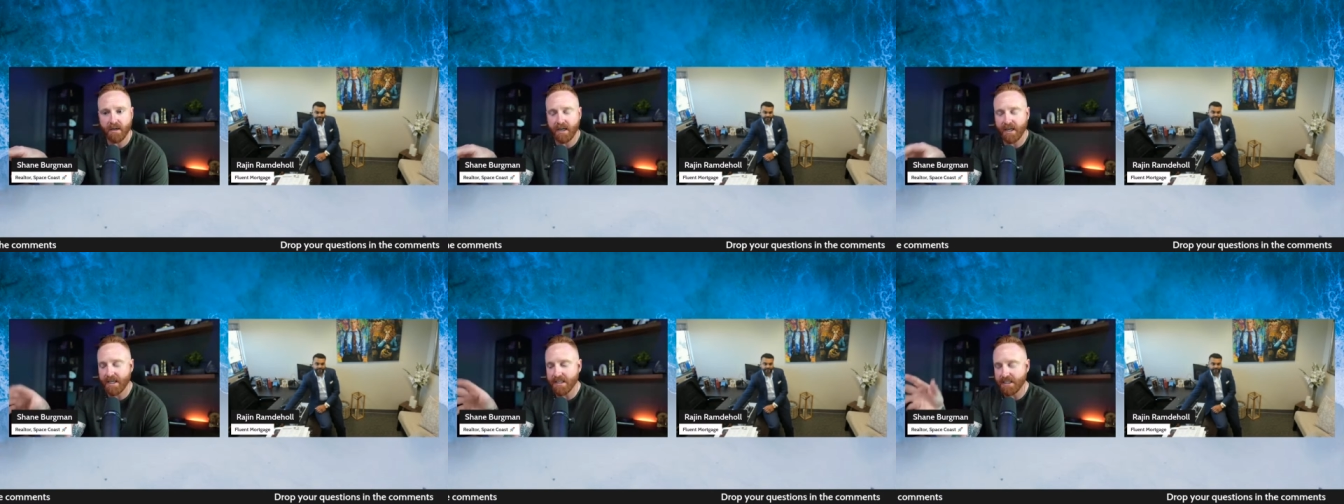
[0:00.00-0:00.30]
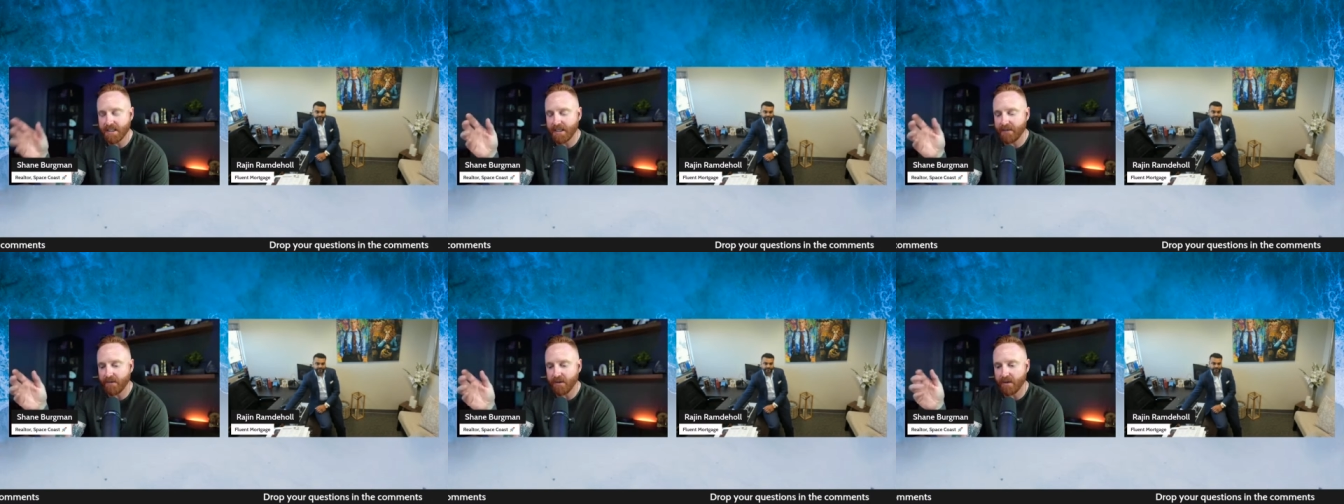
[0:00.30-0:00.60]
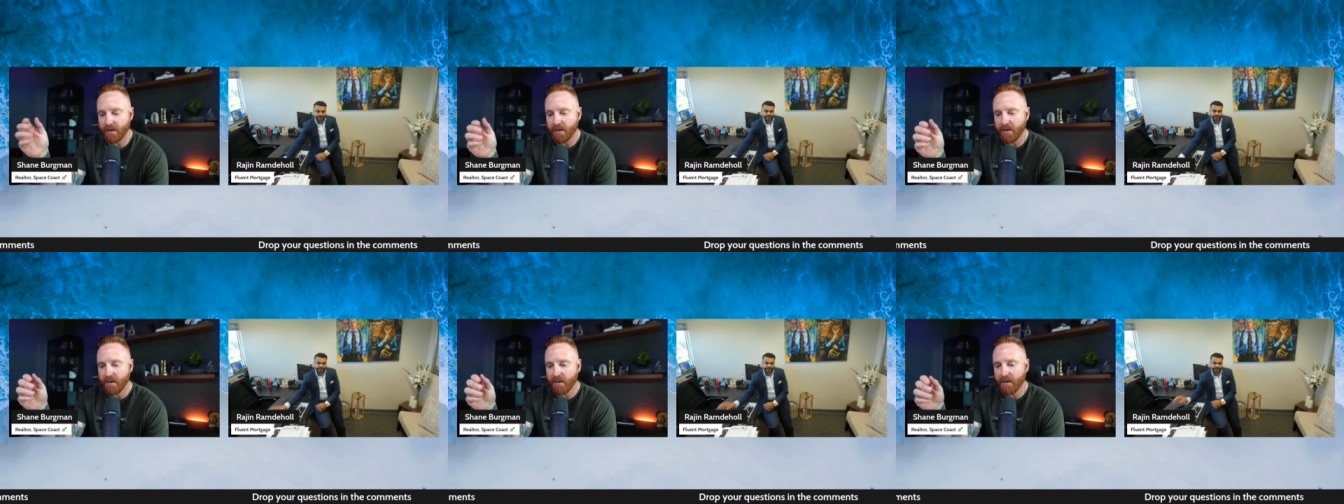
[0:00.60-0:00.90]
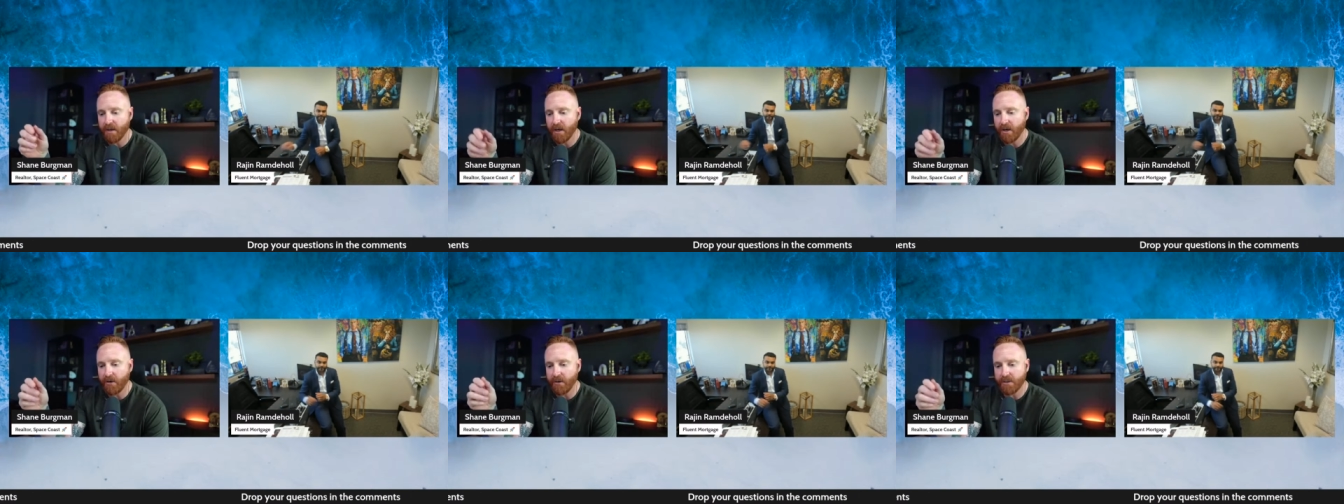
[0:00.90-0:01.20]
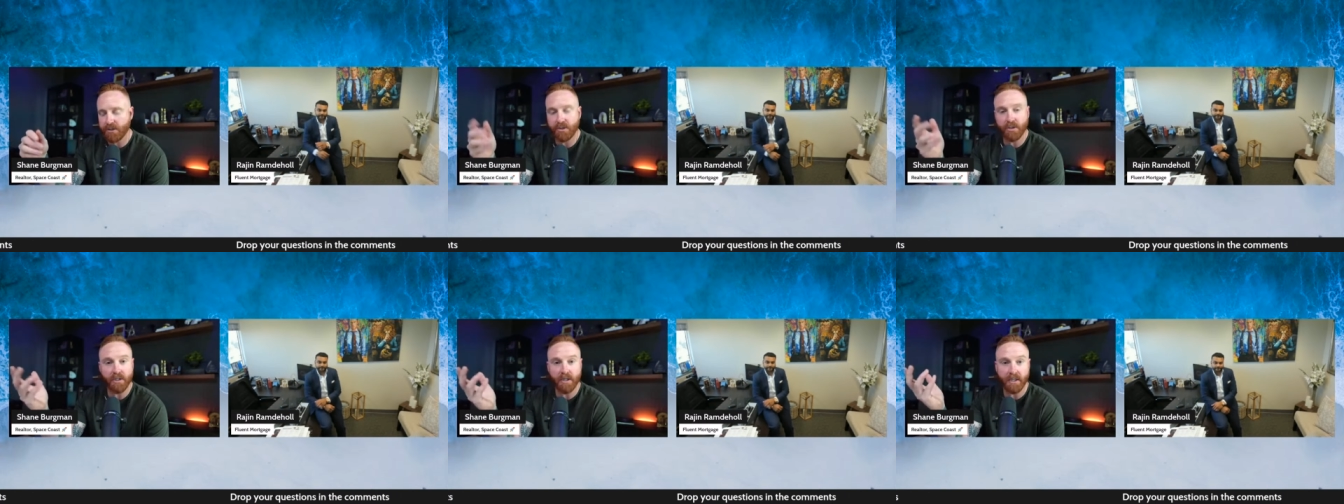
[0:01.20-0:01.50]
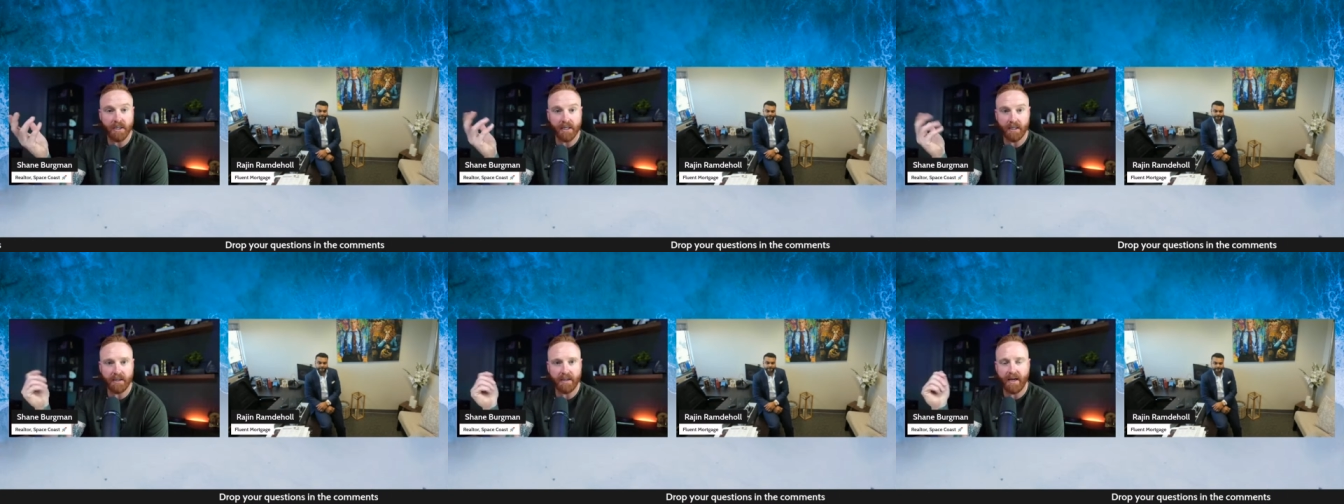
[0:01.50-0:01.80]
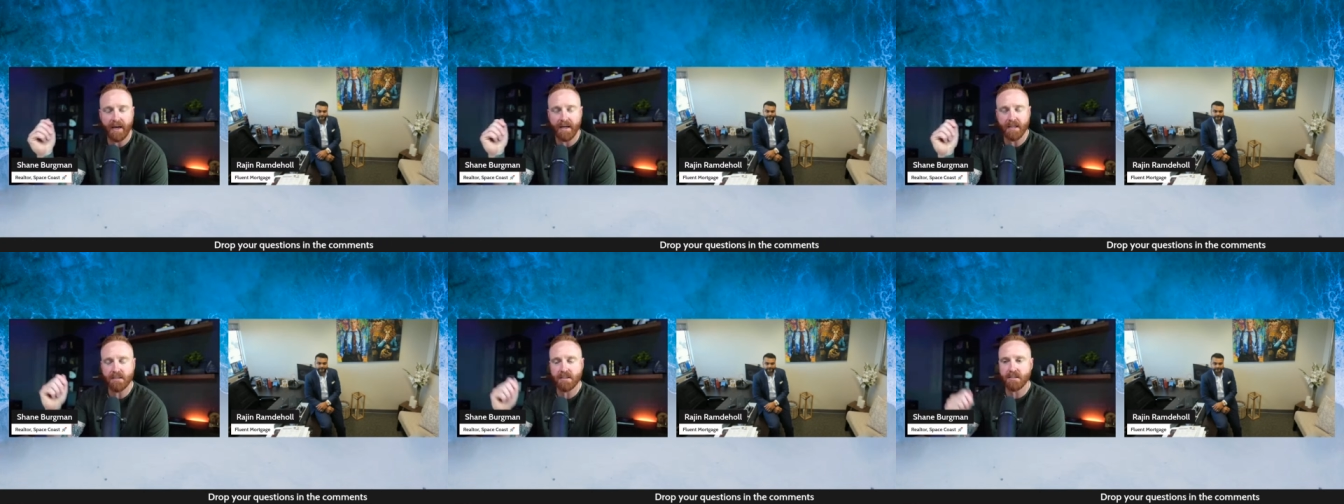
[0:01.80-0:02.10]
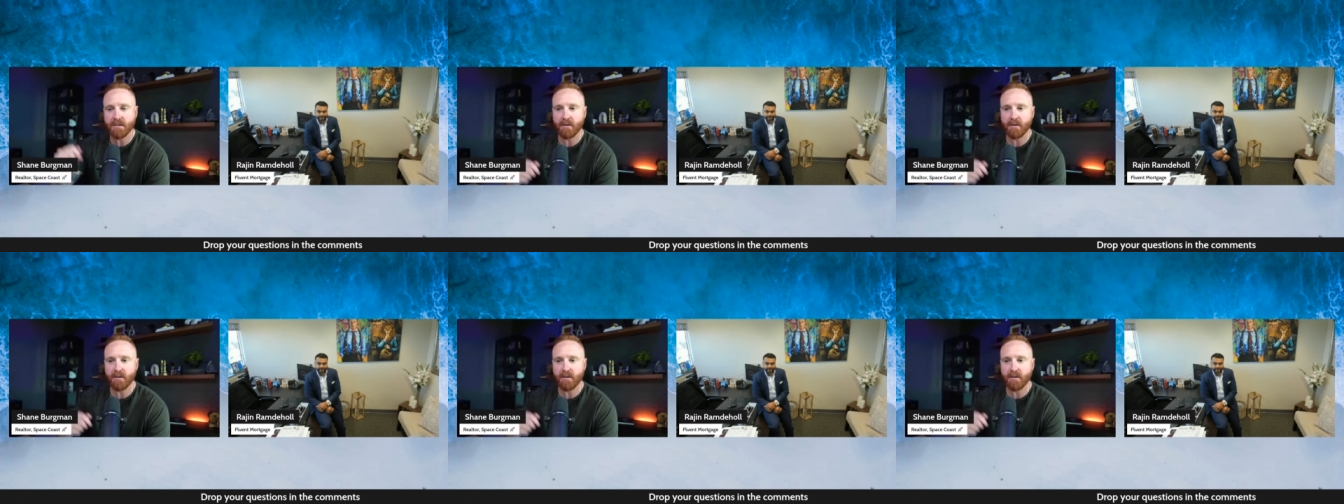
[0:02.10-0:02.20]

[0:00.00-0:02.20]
I guess I never understood it like that.